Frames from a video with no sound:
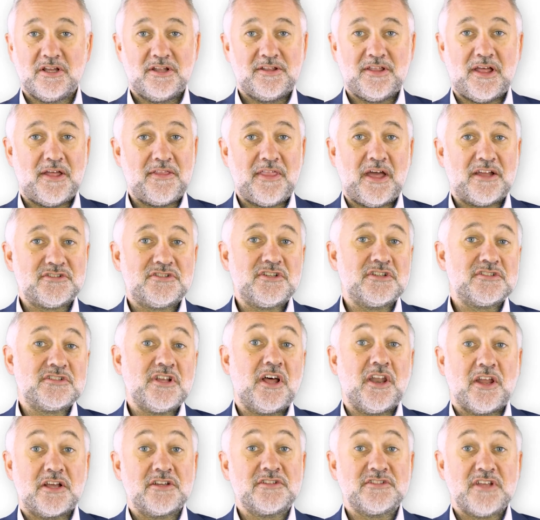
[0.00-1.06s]
That's just
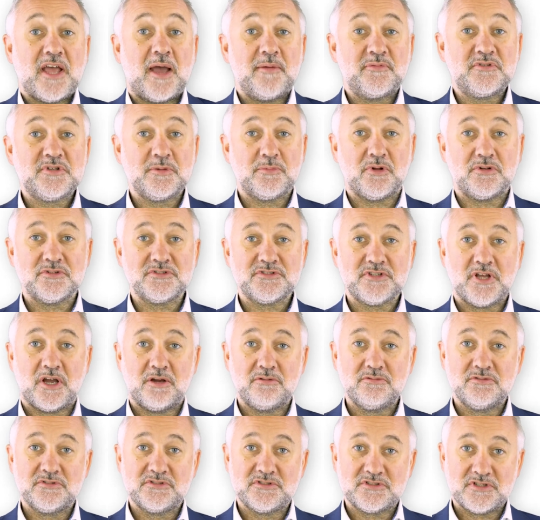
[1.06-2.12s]
unacceptable.
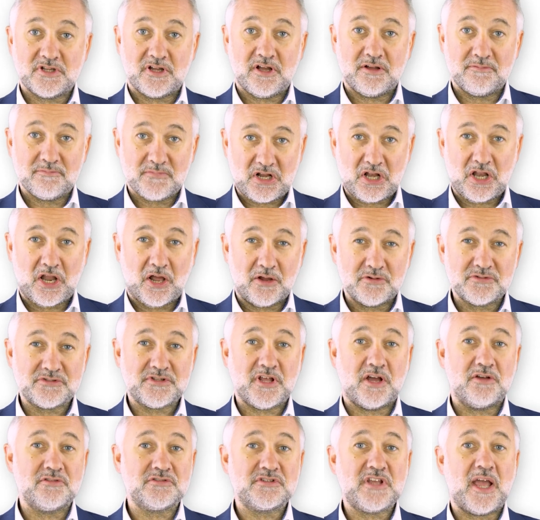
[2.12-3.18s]
So to close
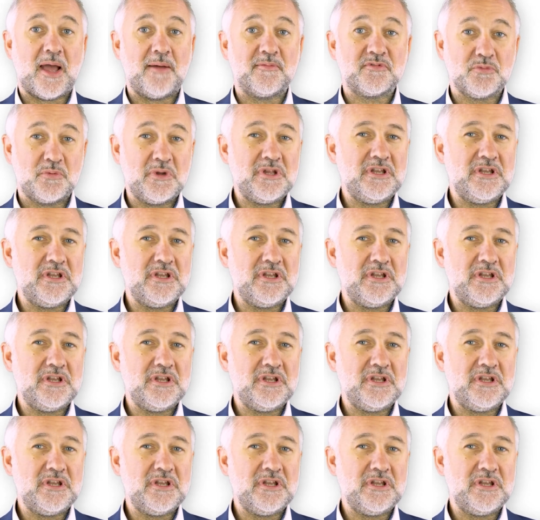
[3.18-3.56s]
those gaps,